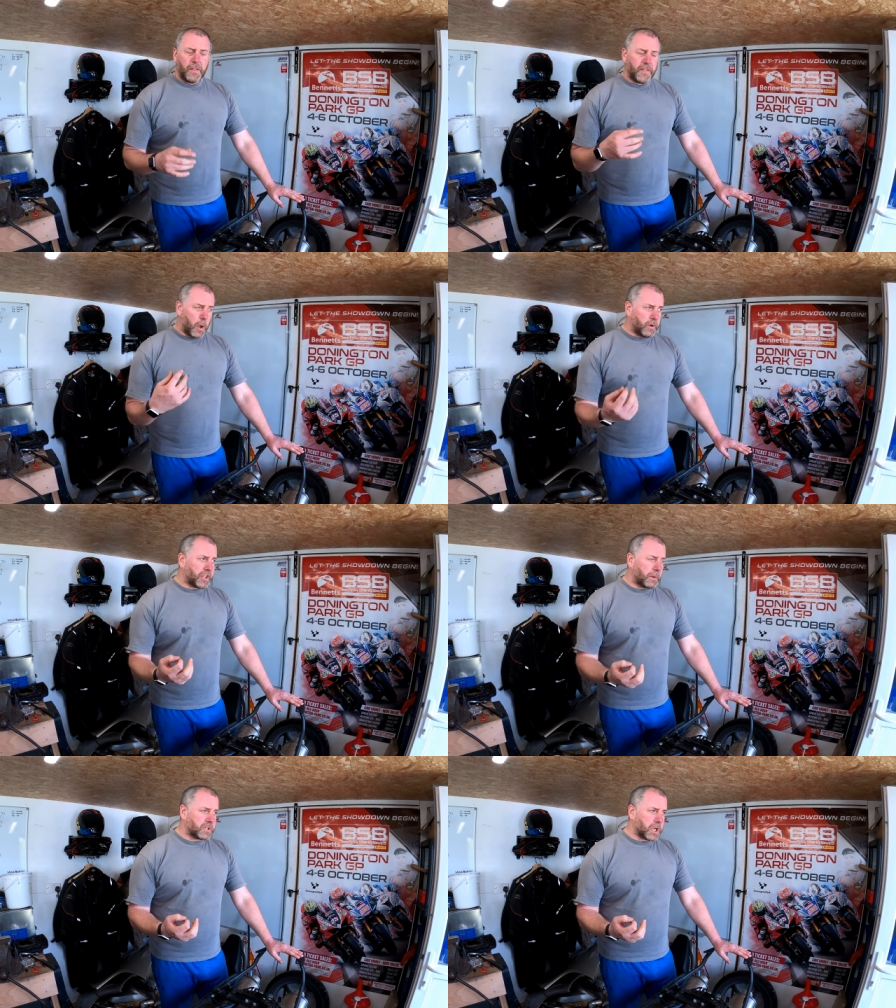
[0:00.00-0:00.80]
The only
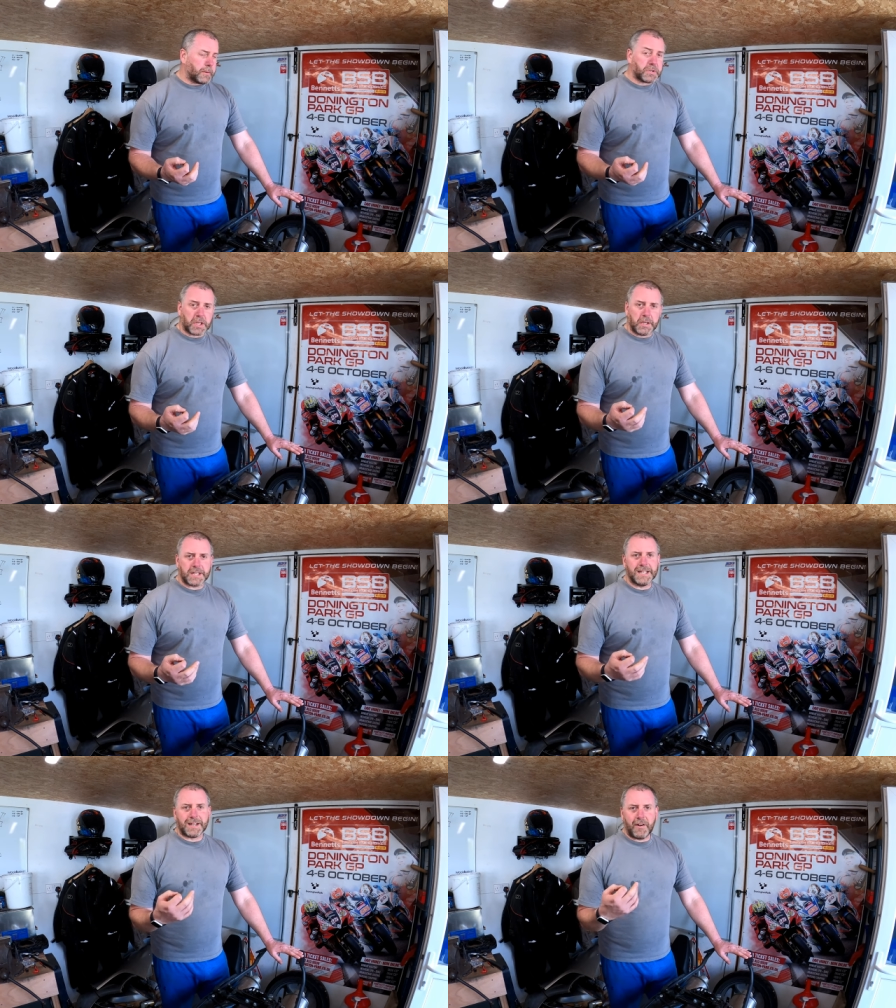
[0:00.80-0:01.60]
thing with
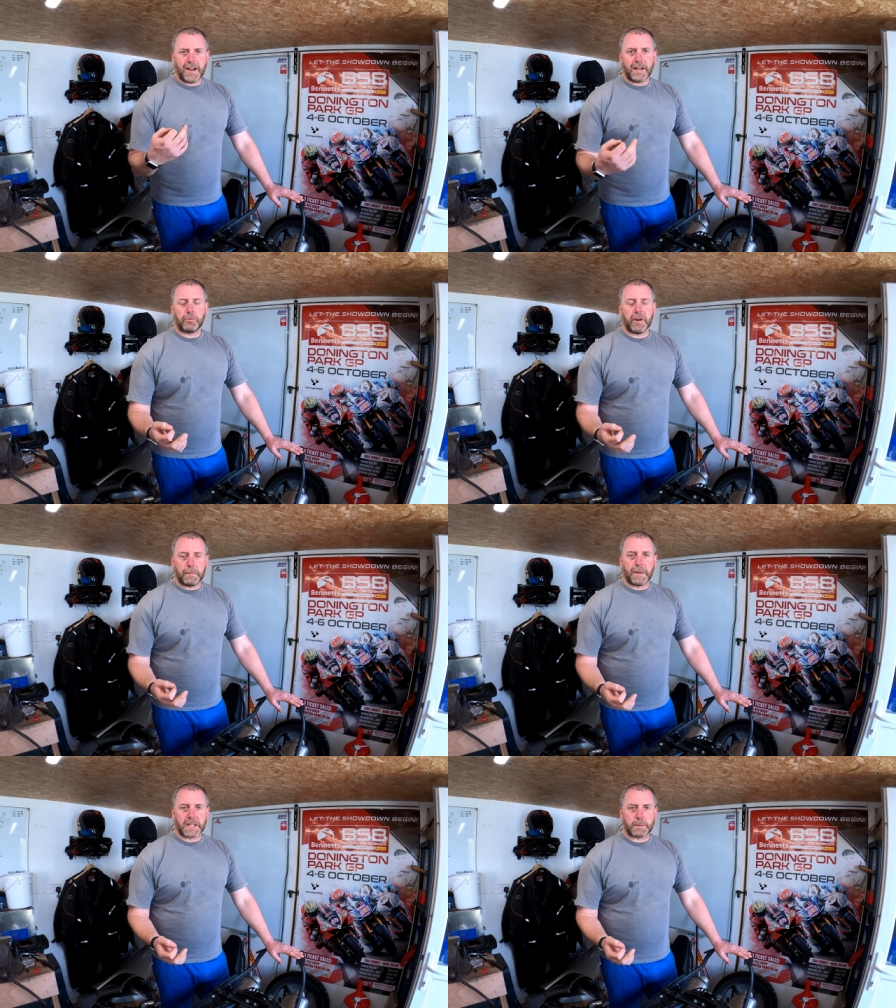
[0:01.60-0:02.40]
TimeCerts is they're
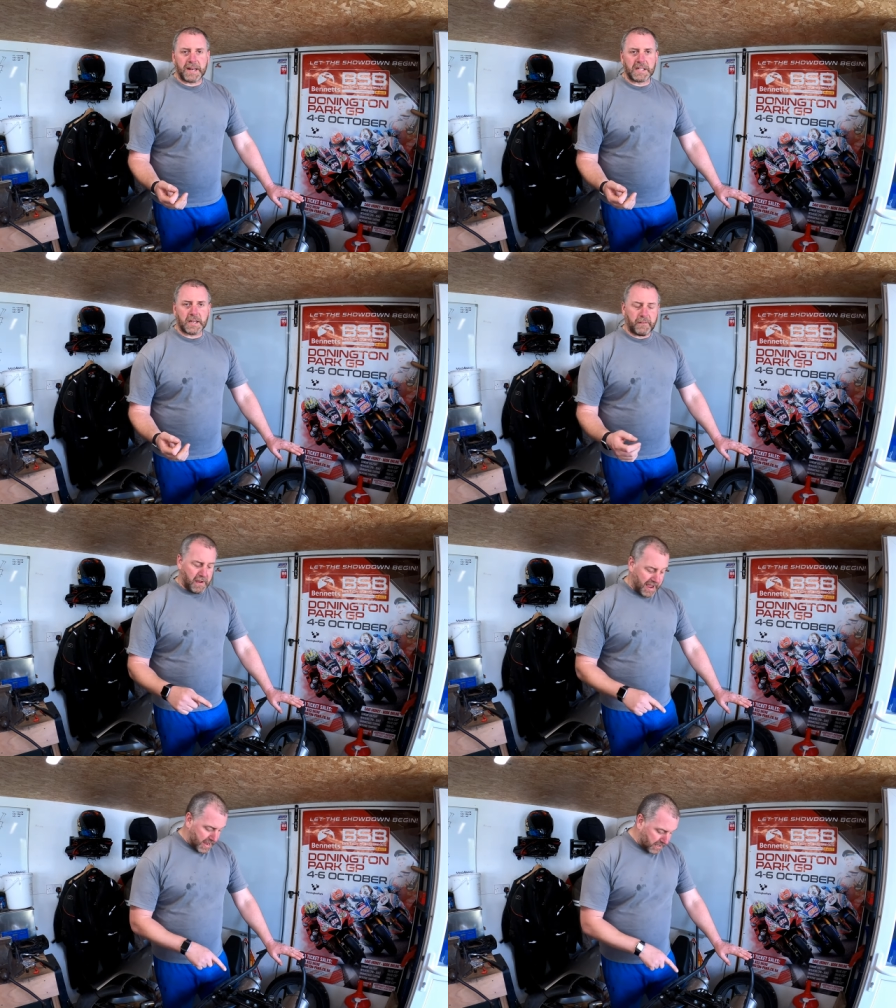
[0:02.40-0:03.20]
incredibly expensive
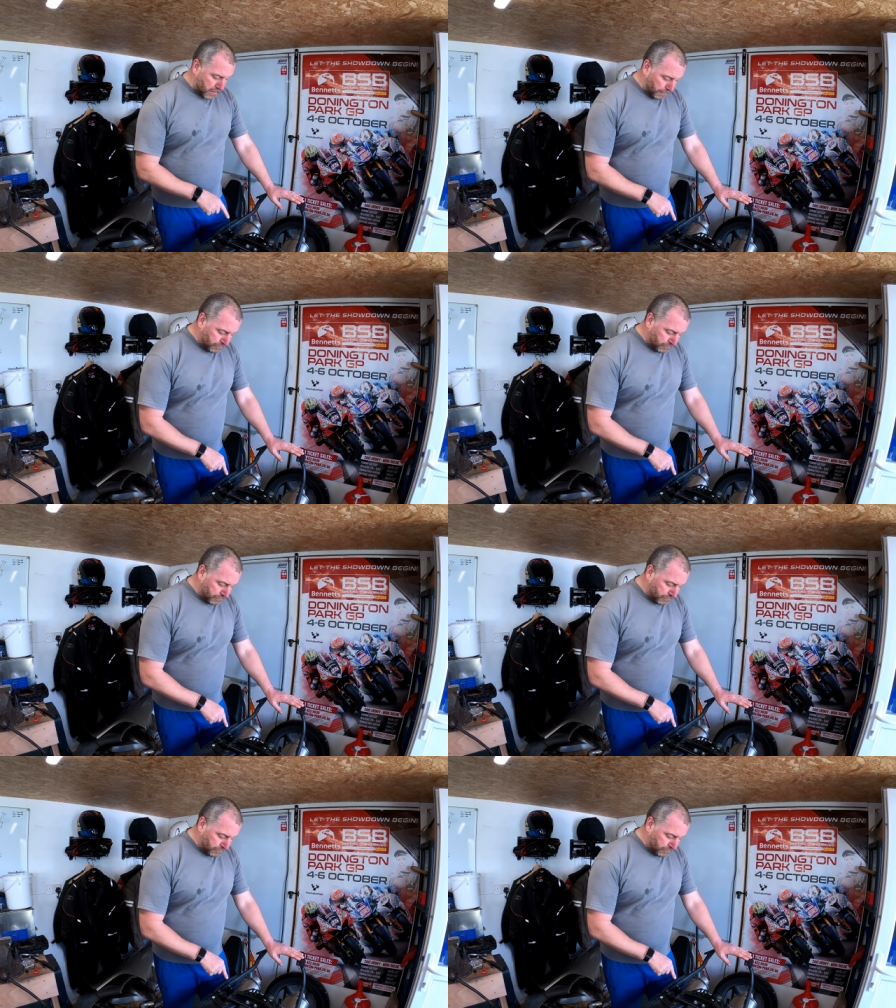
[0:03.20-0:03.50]
and